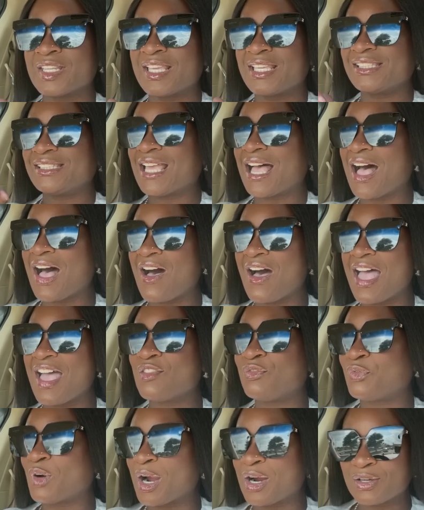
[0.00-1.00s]
Y'all,
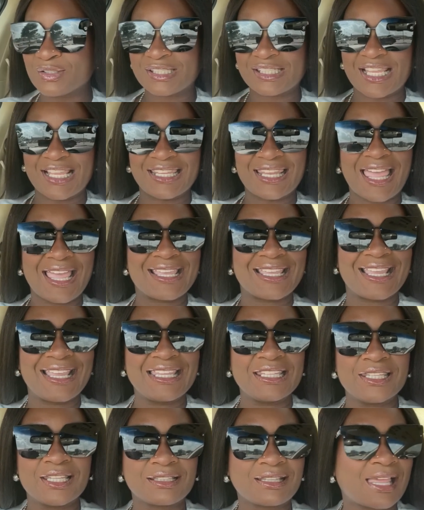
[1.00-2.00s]
at first, like, it
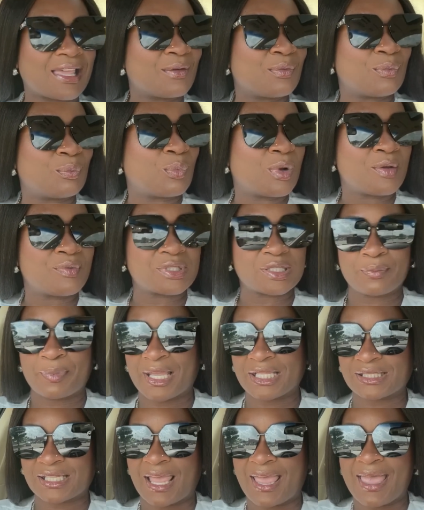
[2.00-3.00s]
looked like we was
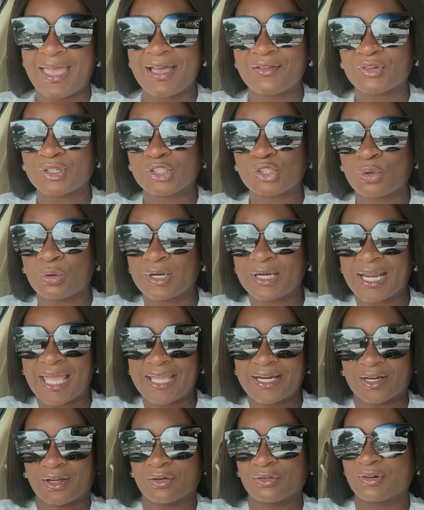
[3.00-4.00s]
about to have a
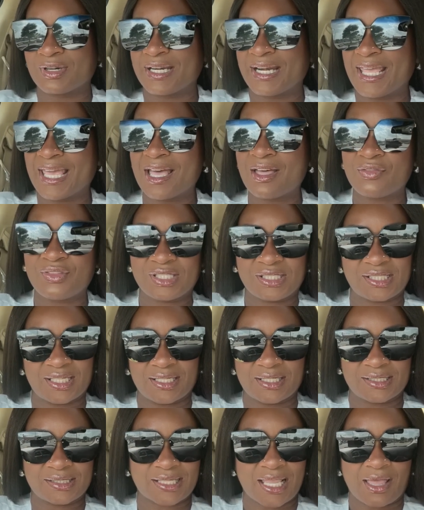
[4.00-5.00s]
tornado. Now the
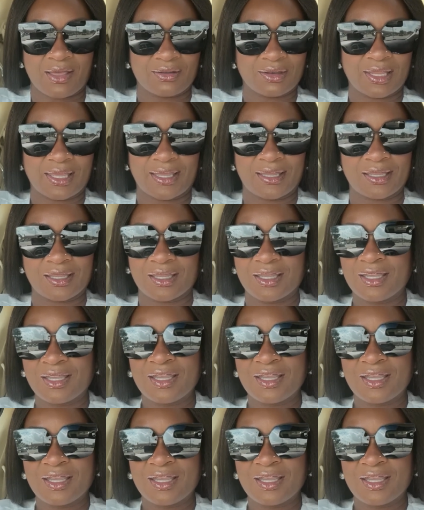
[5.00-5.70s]
sun is out. Like,